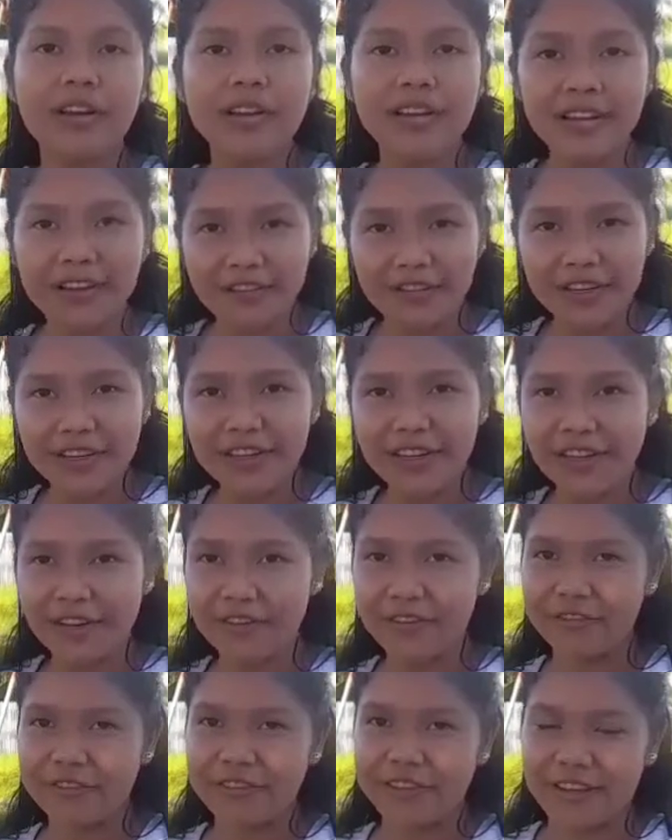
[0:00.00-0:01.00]
given
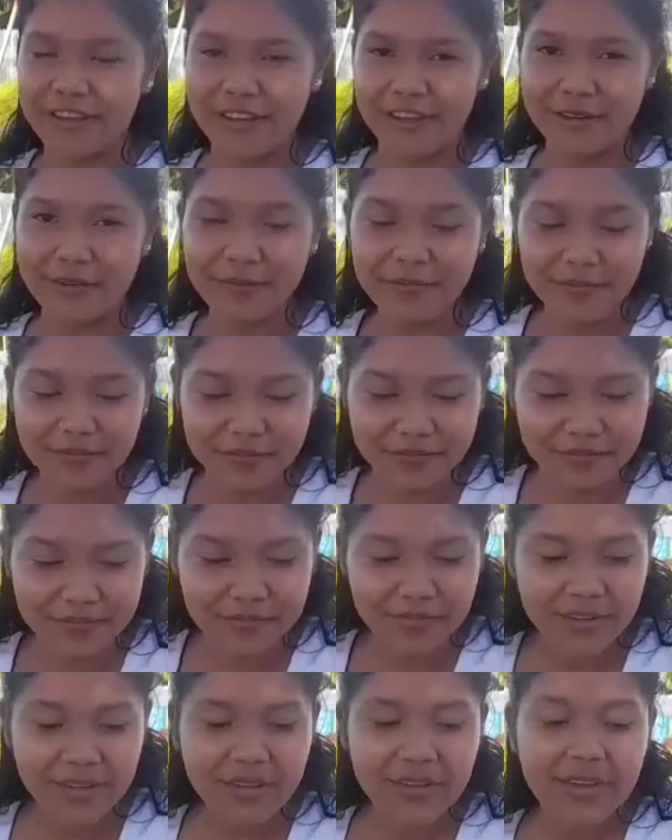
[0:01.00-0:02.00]
enough time
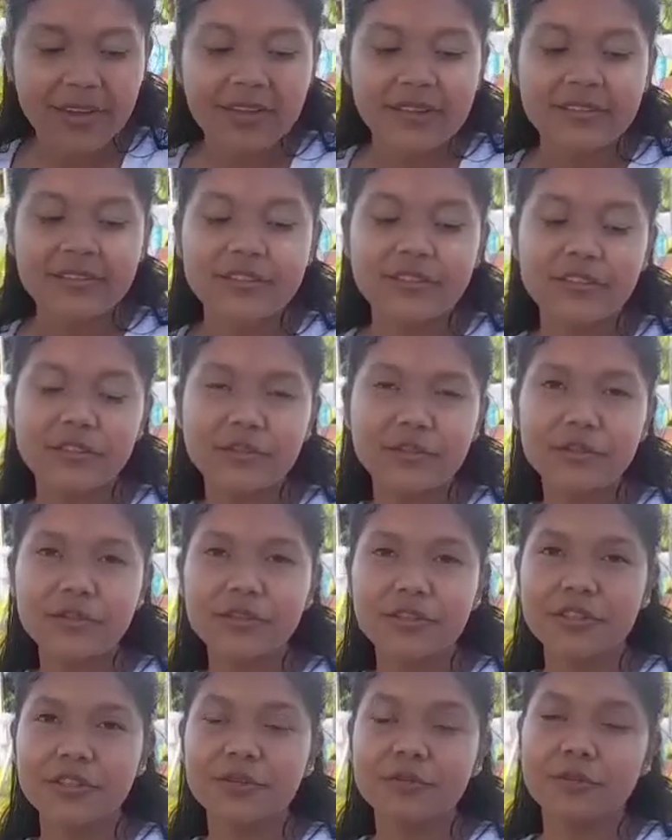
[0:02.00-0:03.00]
due
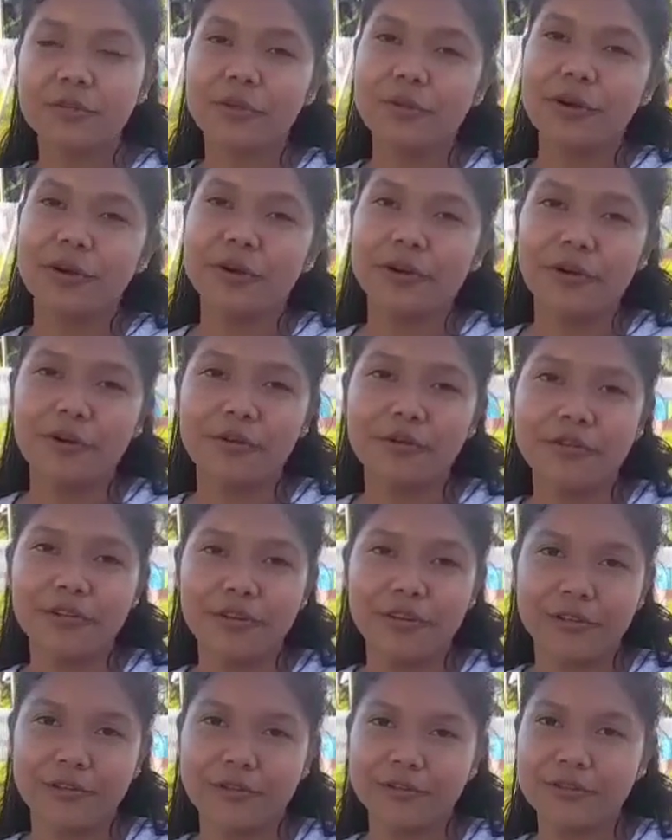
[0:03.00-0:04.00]
to the work
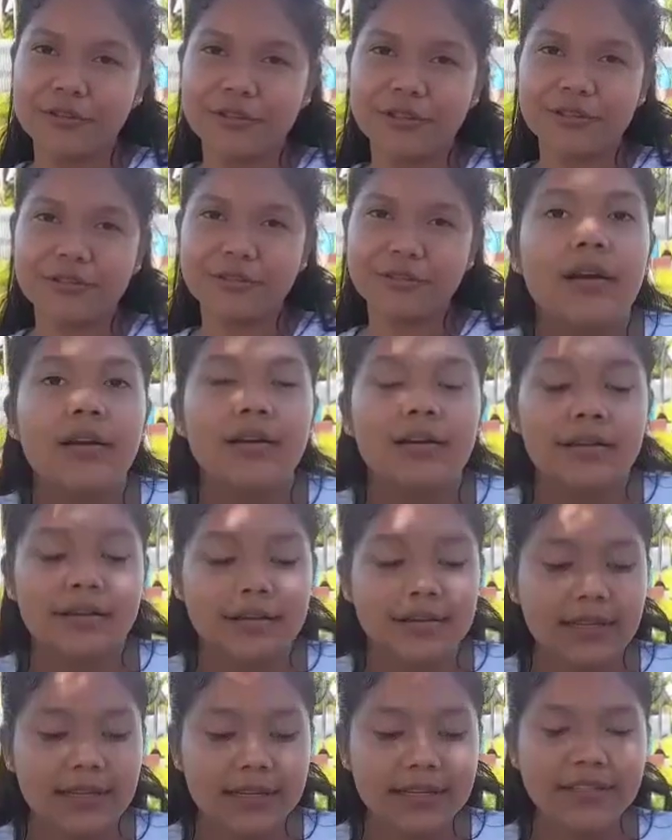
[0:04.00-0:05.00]
overload.
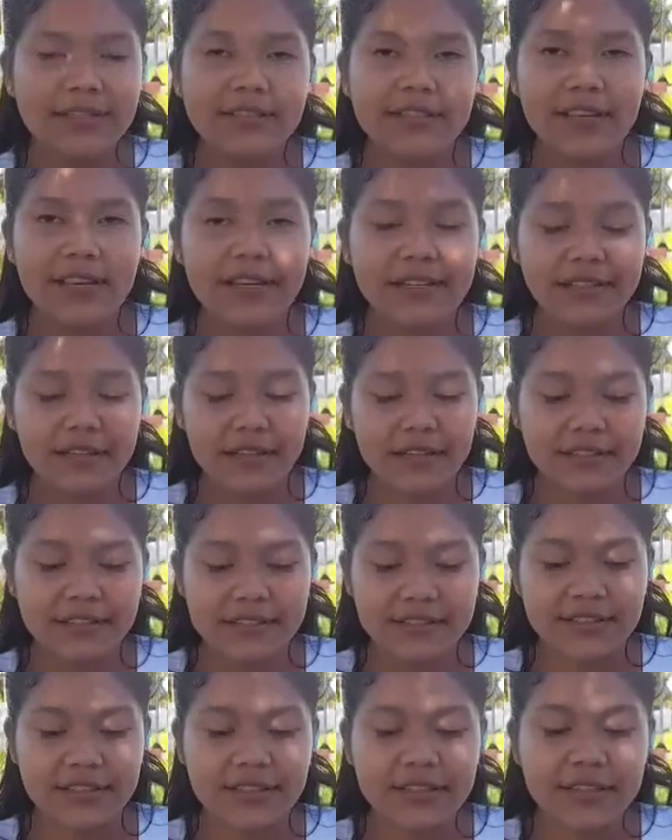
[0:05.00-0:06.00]
This
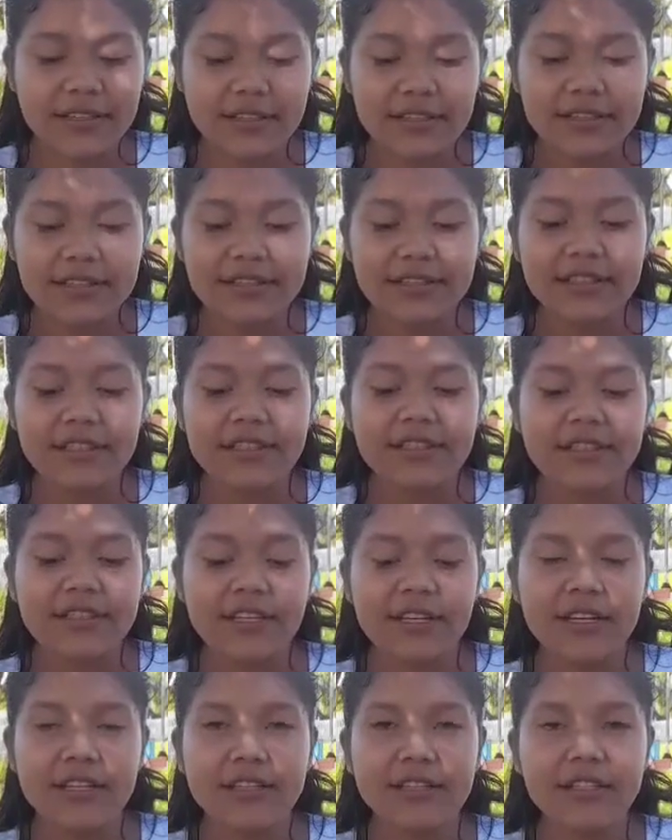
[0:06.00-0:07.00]
diagnostic is
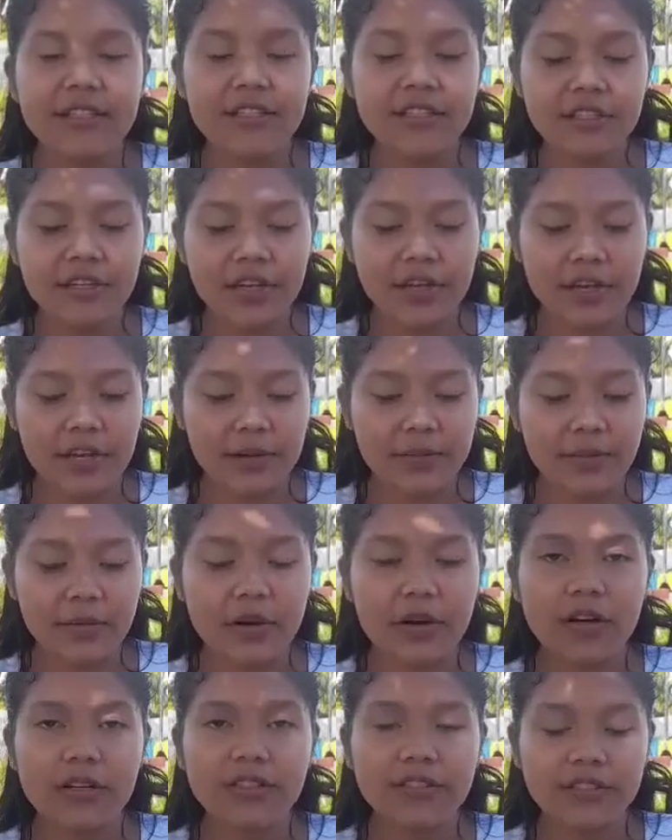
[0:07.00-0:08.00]
intended to help
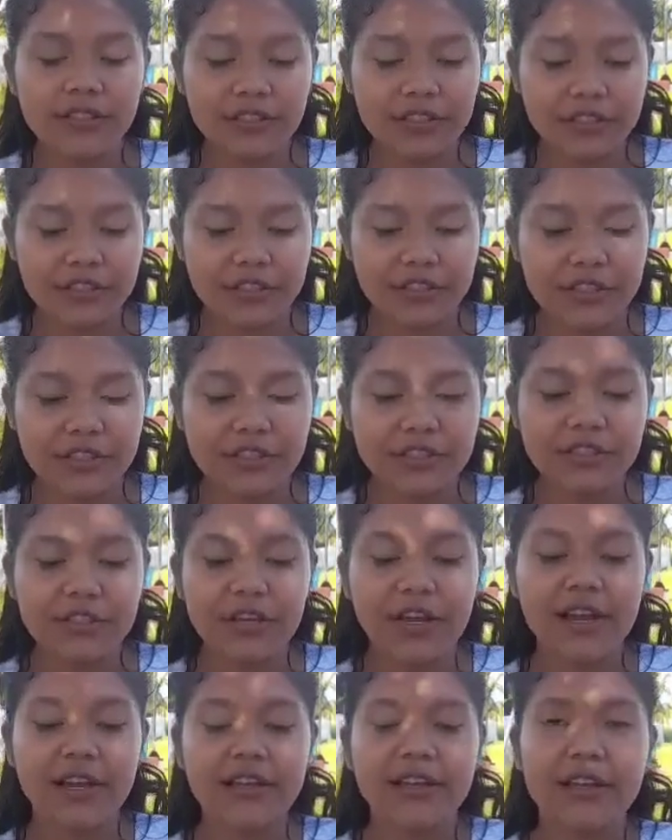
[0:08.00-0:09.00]
us teachers to
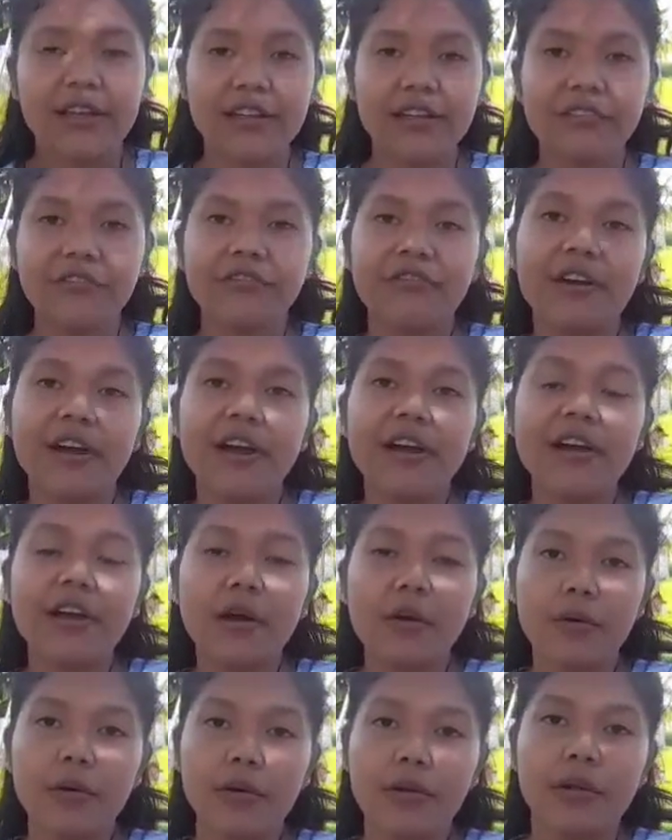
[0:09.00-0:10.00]
identify
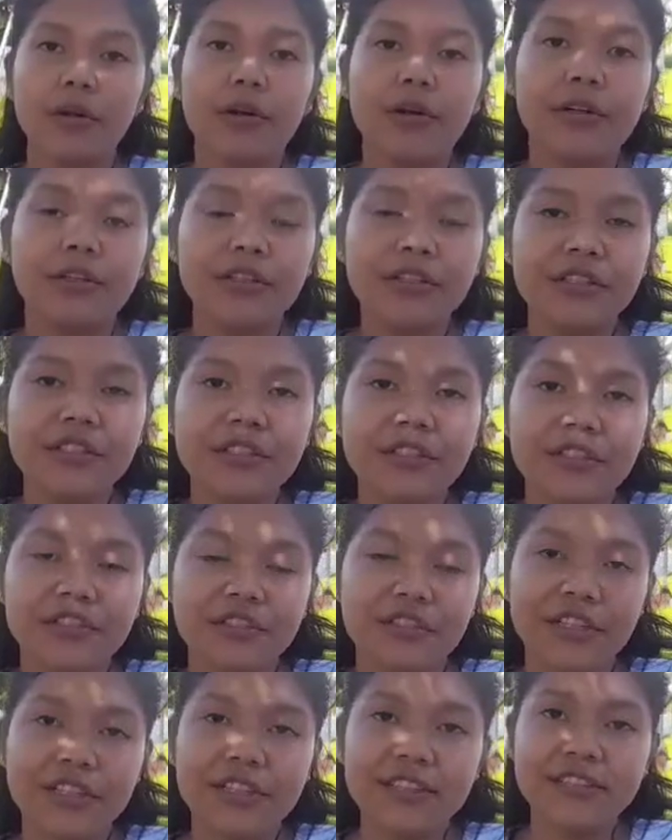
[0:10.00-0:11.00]
our learners'
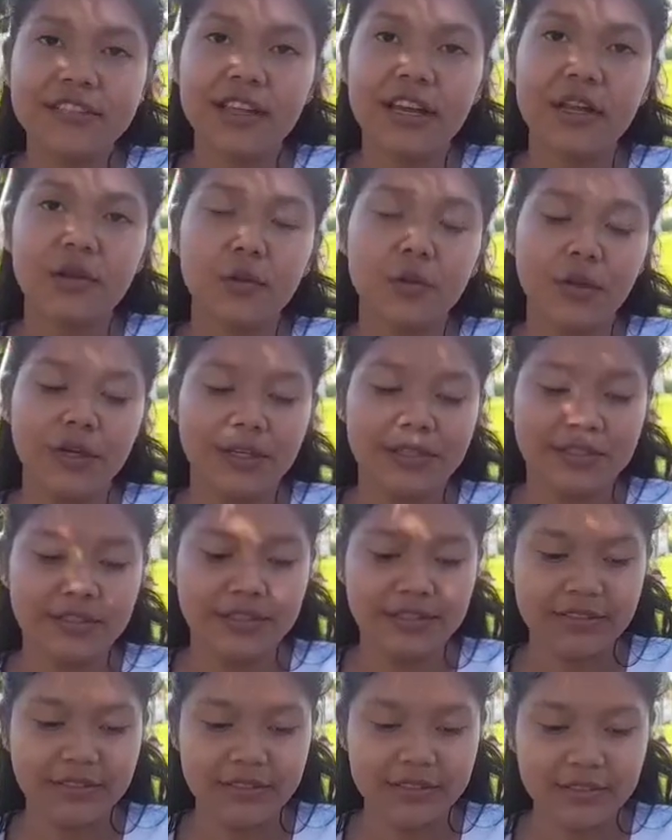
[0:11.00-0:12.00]
strengths and
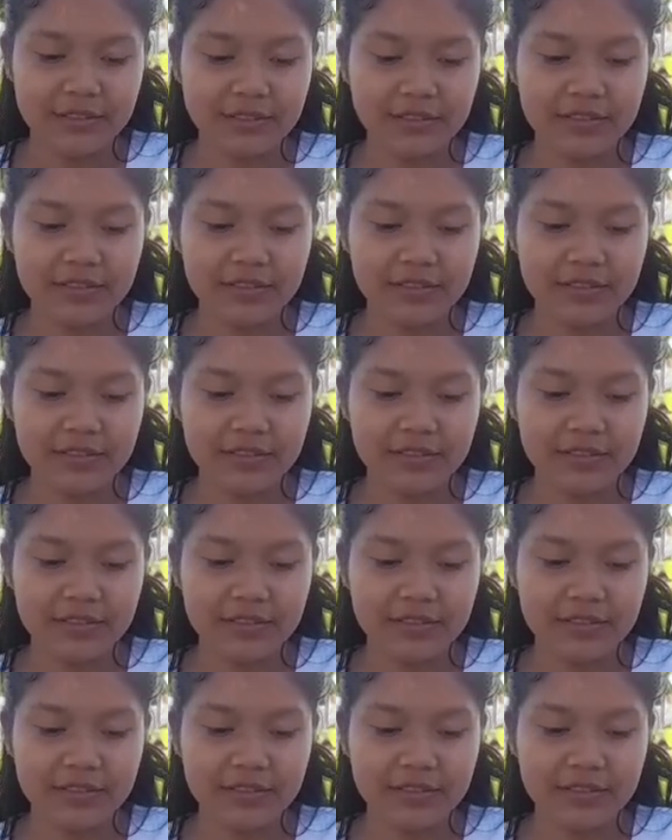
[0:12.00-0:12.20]
weaknesses.